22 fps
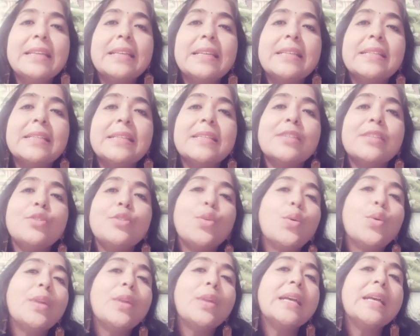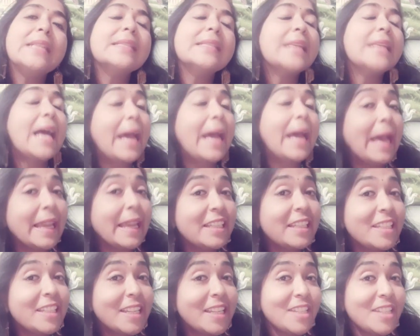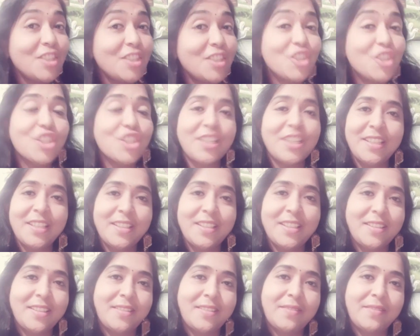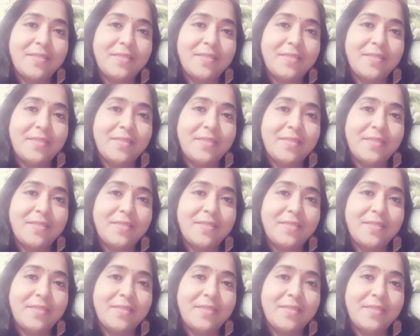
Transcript: is known as attention.